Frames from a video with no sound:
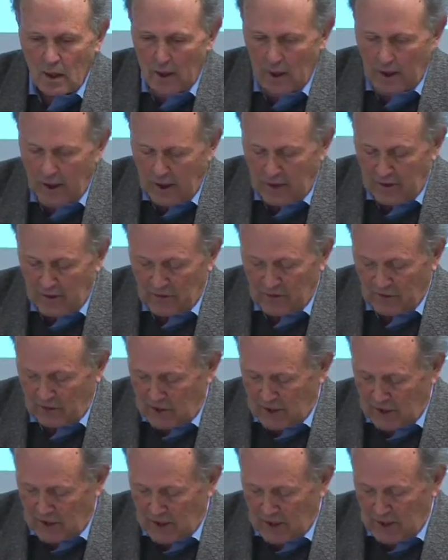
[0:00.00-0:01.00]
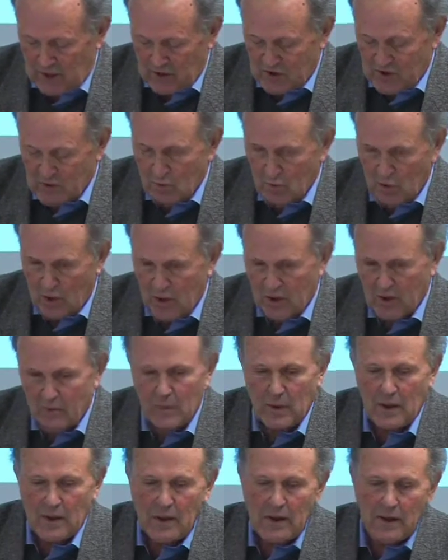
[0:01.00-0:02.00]
And some
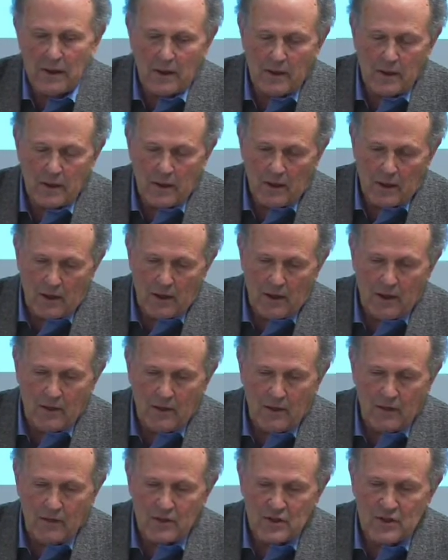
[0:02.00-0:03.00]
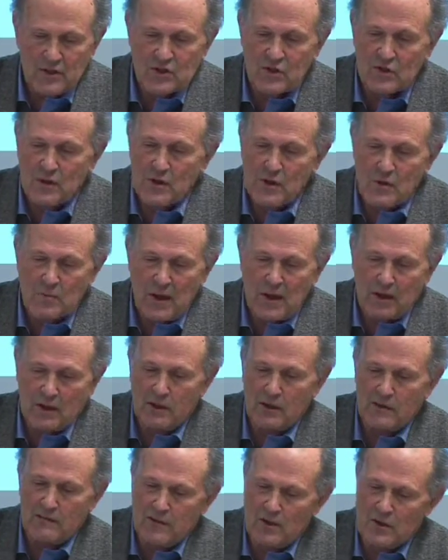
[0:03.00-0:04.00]
work by these three,
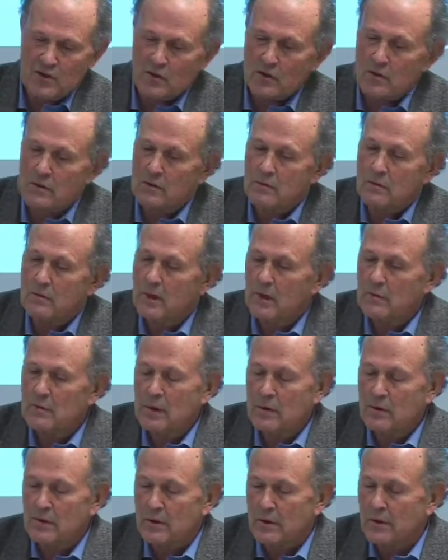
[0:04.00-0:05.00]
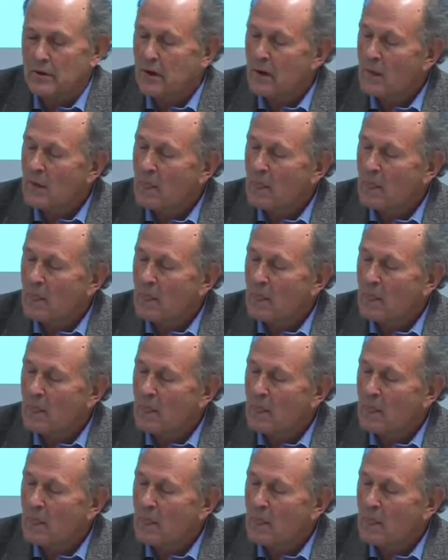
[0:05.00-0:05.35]
Metcalfe, Fosker and Ramlogan,